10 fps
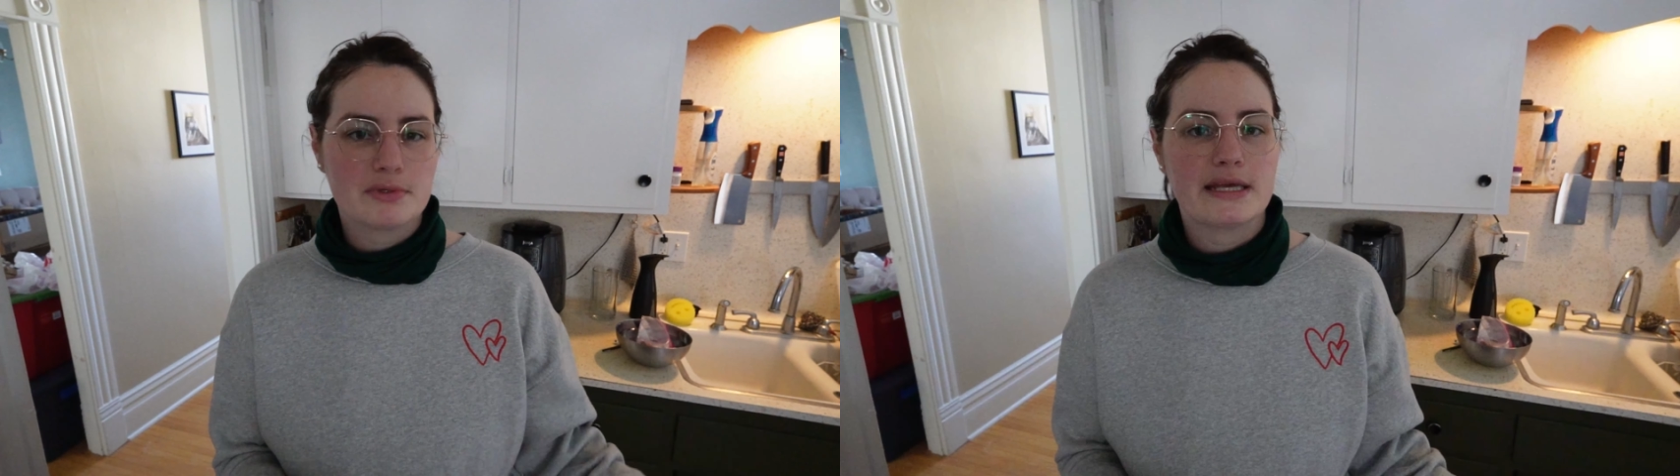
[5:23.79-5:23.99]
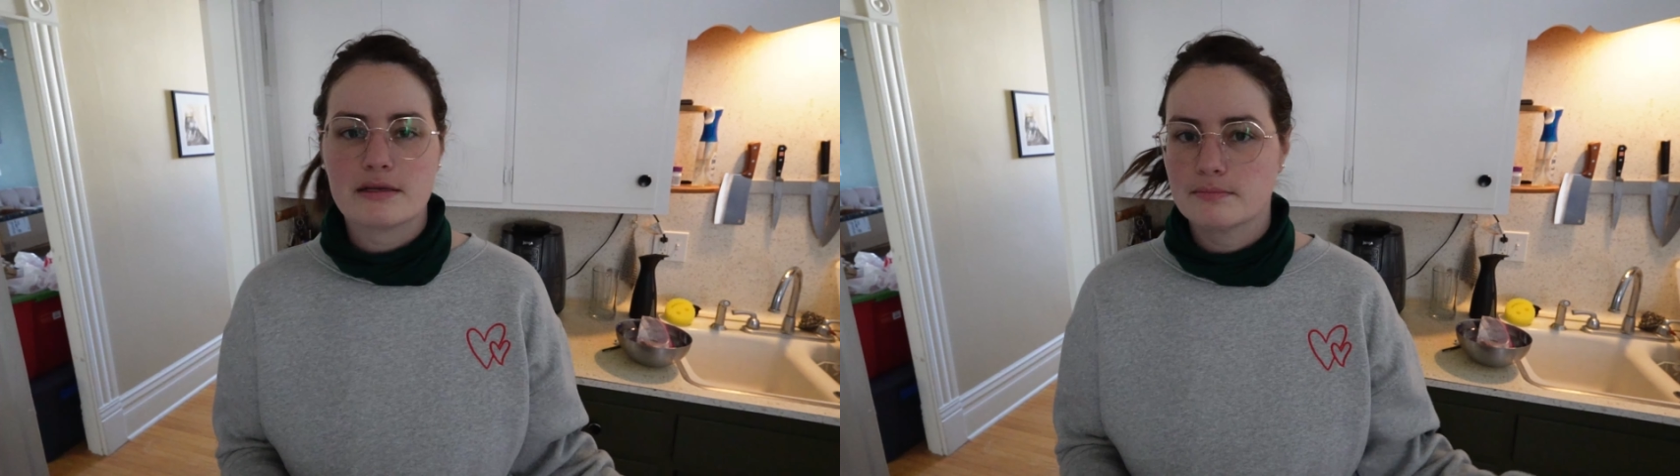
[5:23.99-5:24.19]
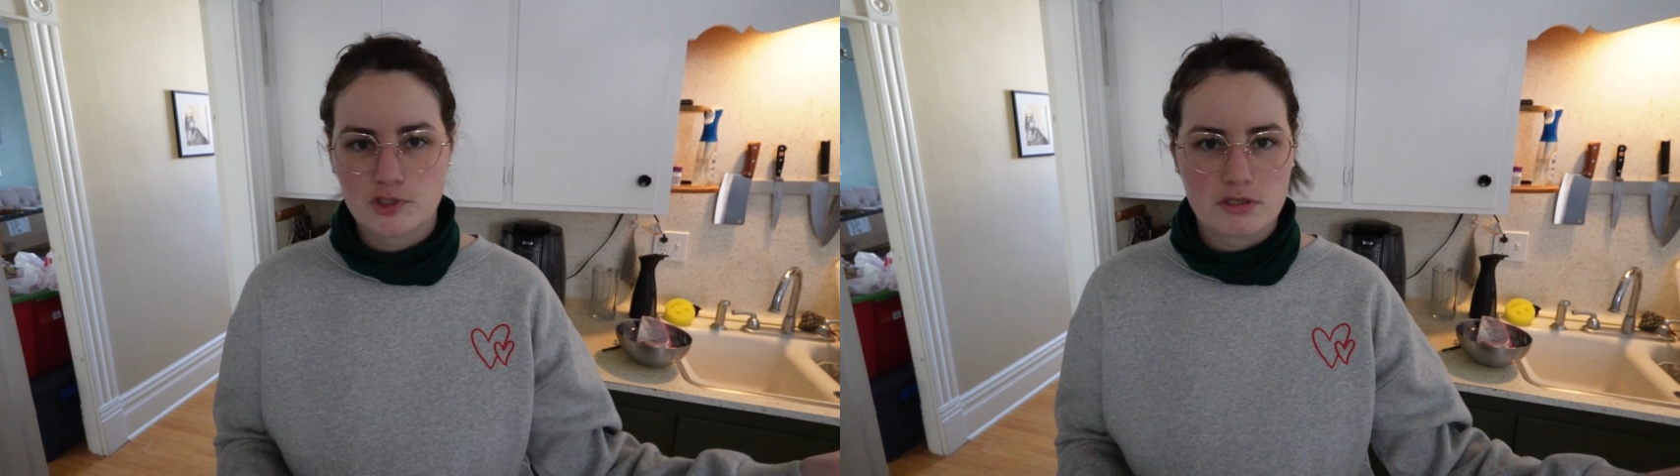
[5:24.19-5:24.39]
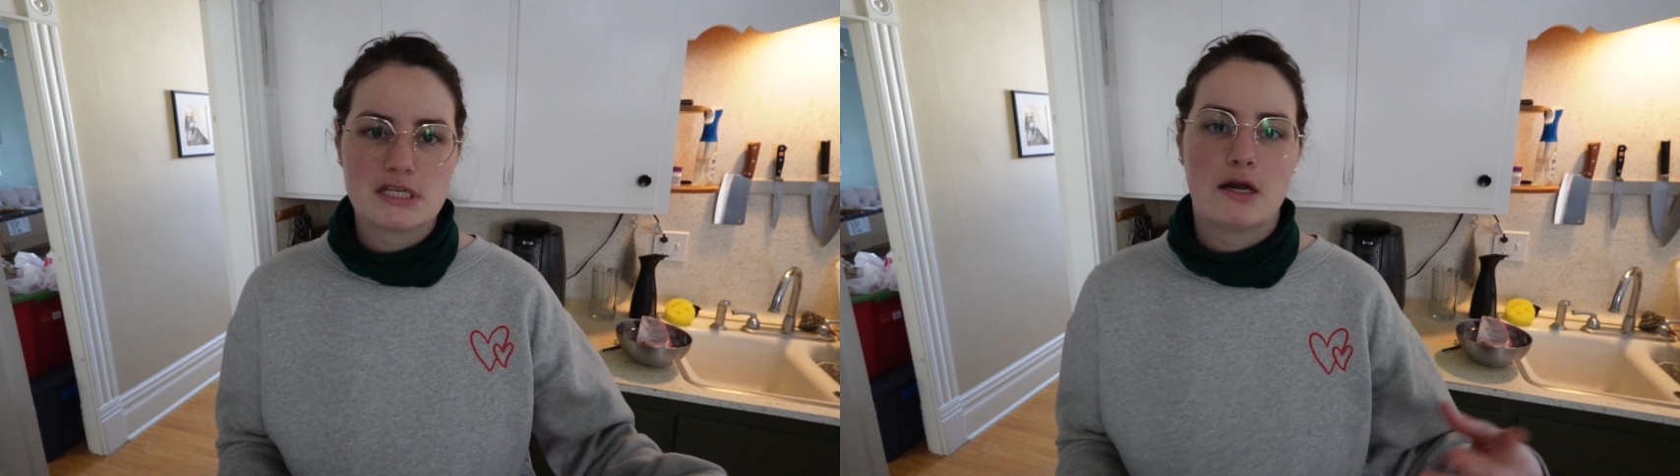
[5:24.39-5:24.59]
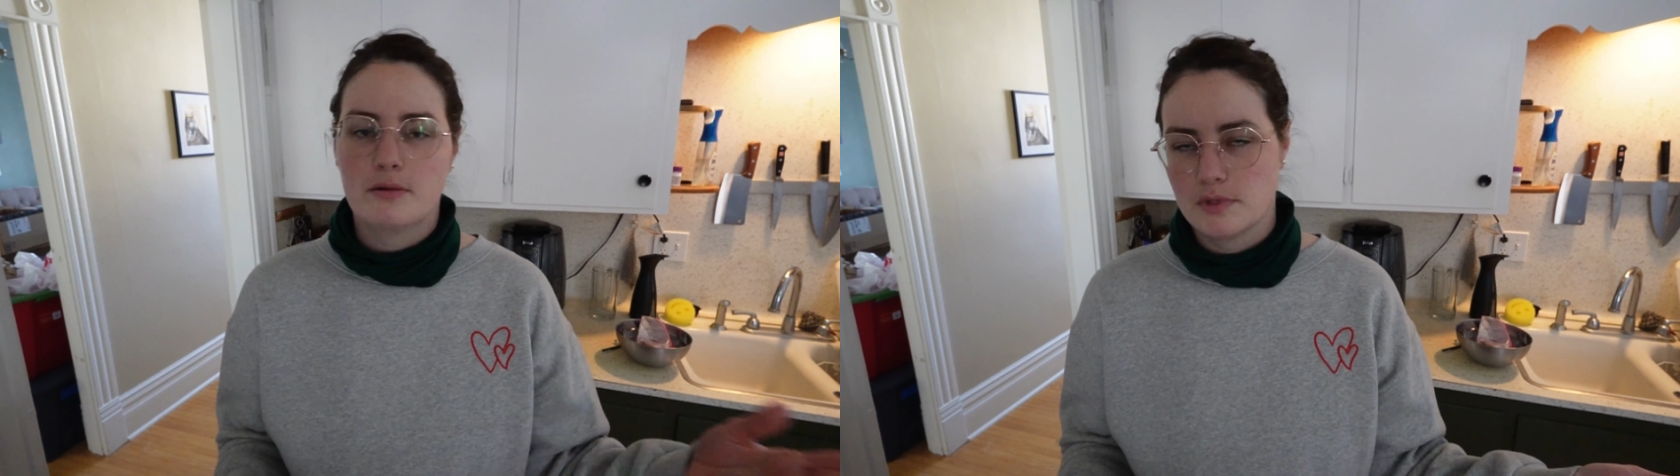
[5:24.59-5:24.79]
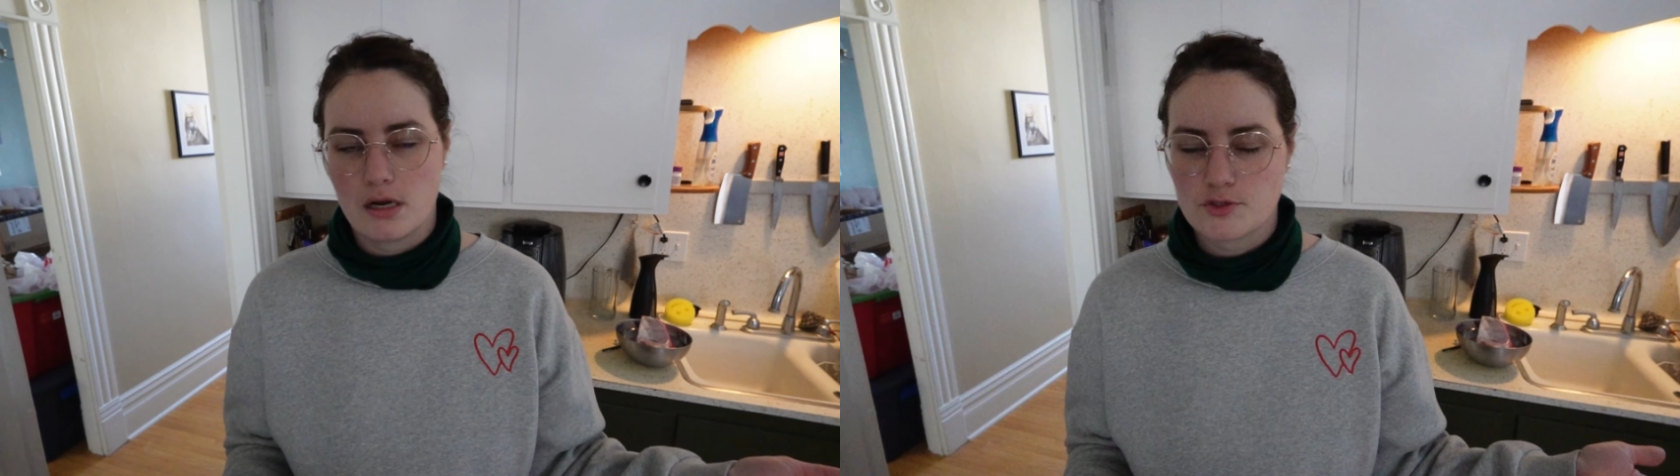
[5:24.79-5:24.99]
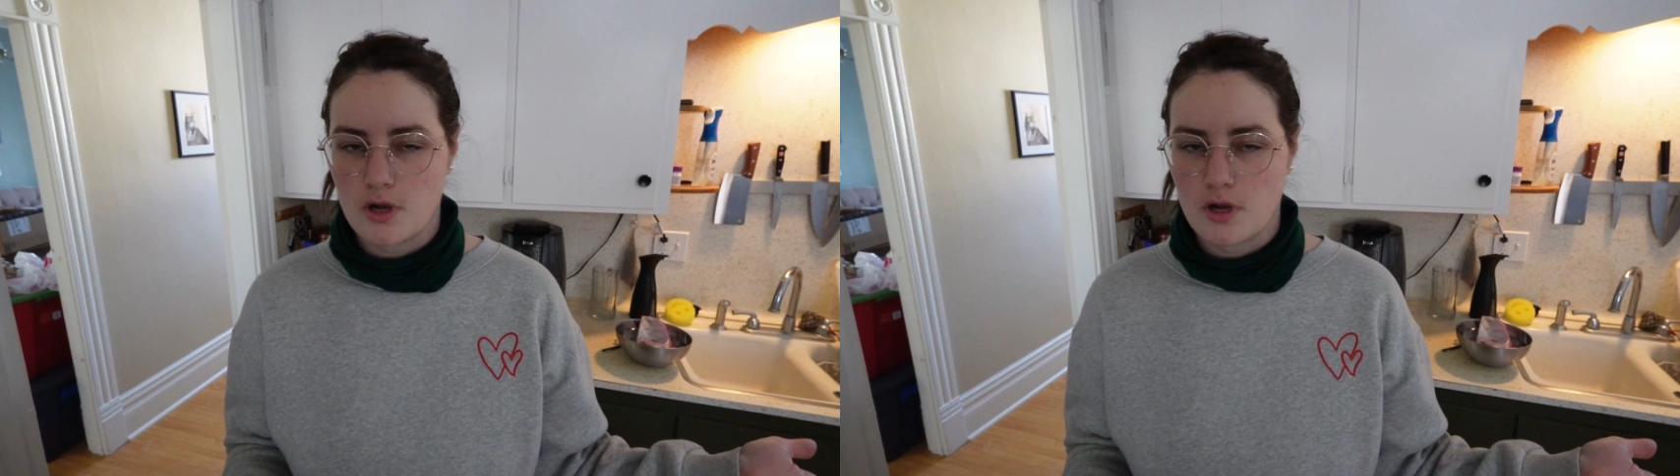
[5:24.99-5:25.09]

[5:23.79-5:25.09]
But like, turns out ours are